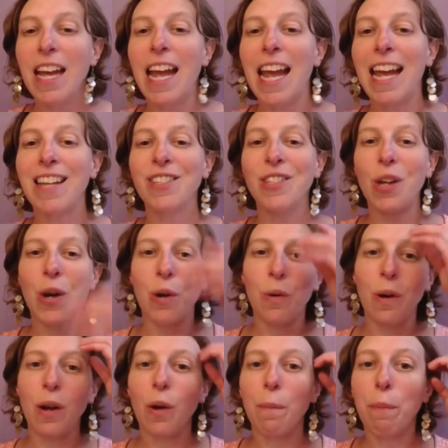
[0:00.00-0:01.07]
And
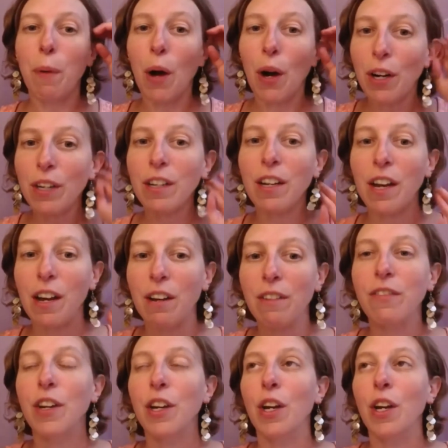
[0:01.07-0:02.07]
so part of